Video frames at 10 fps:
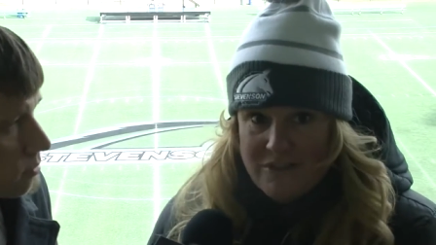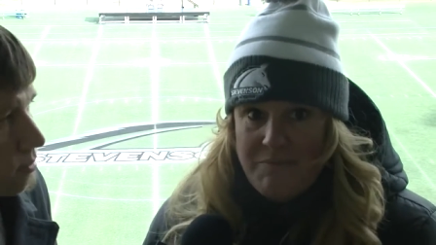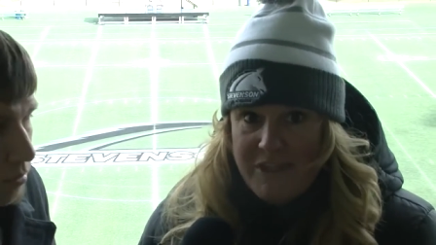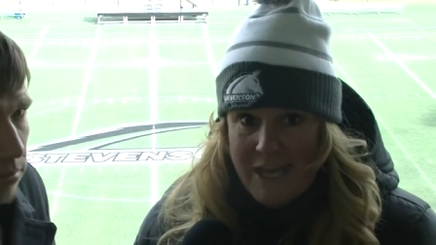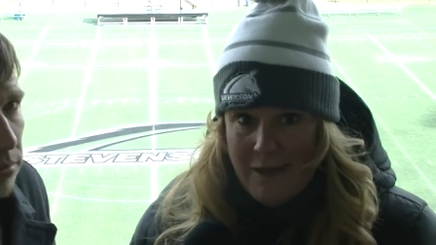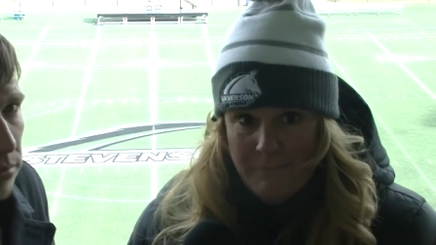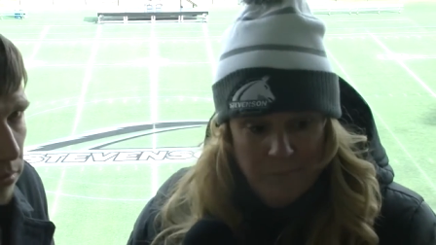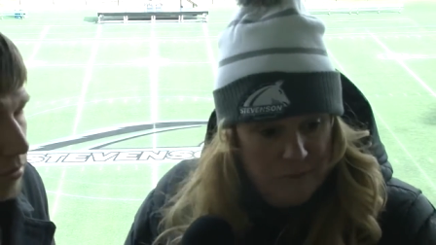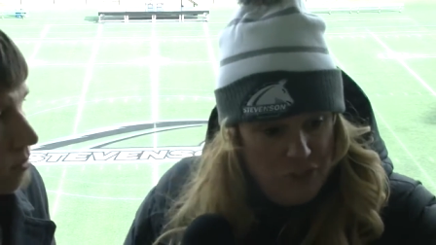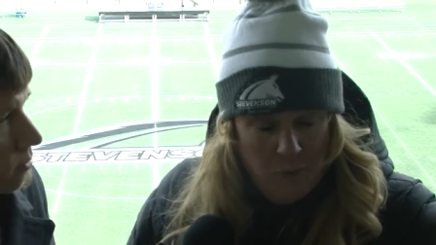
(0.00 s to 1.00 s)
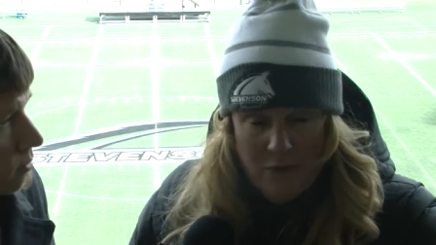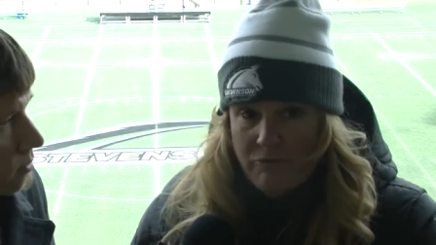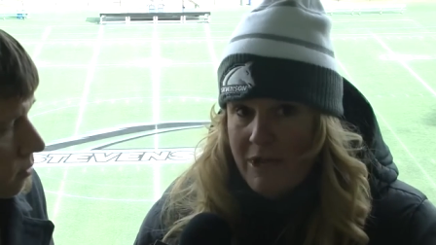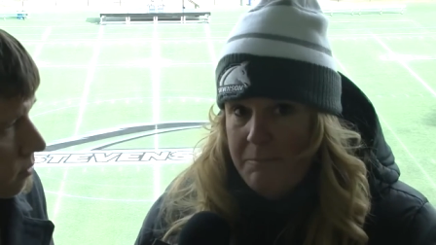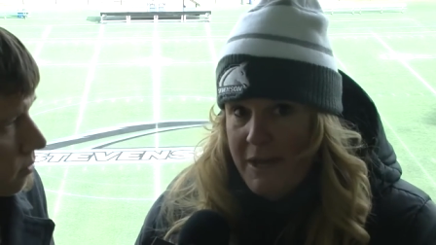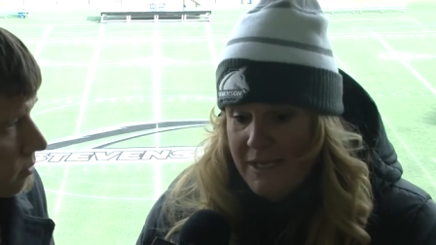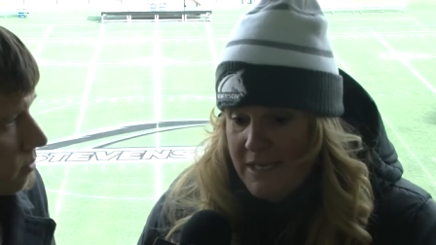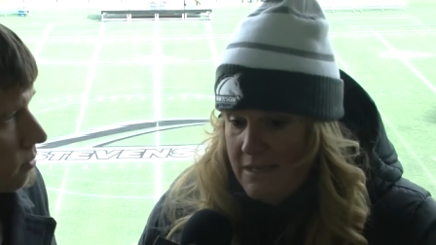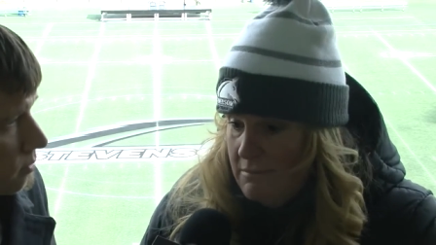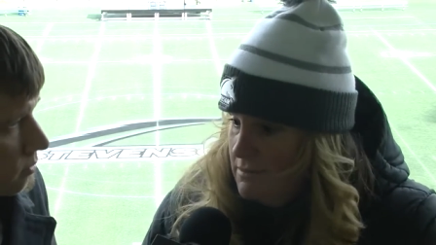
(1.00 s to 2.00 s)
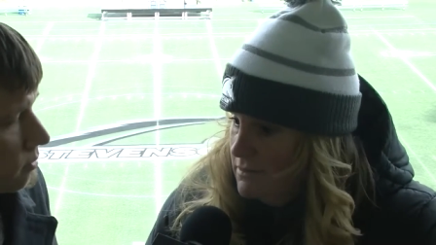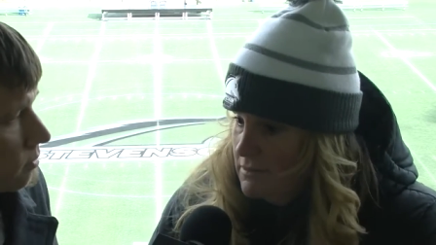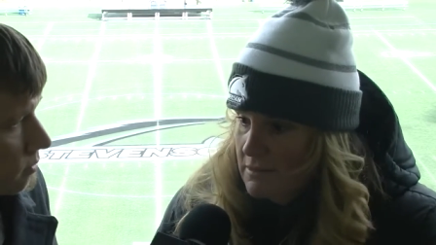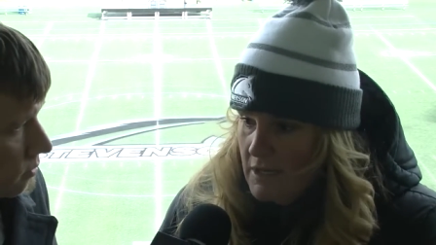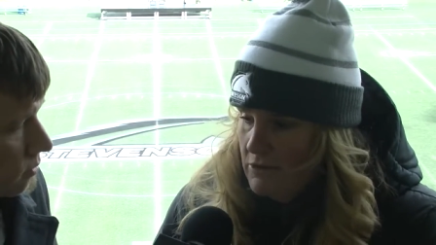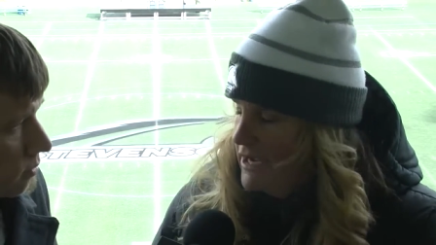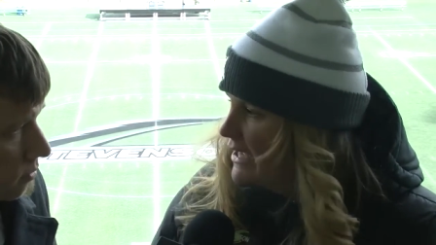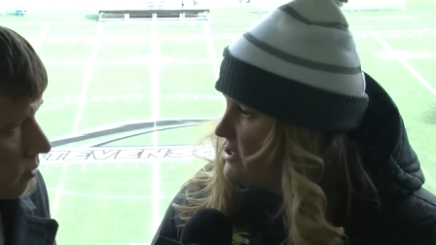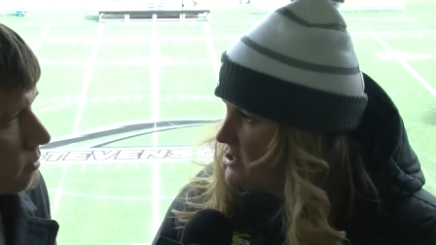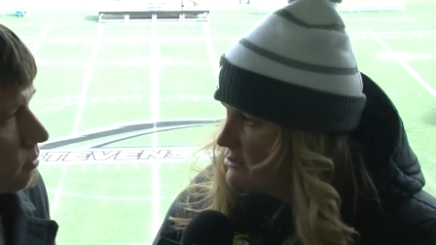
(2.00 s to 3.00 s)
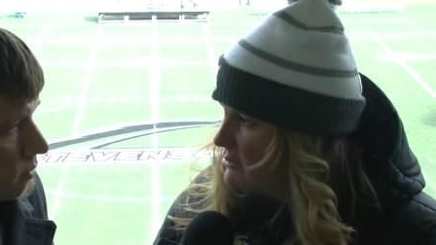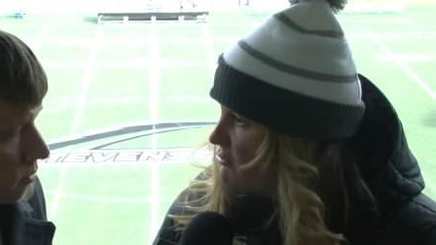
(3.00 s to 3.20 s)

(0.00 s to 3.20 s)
something out. She went right back in, got her attitude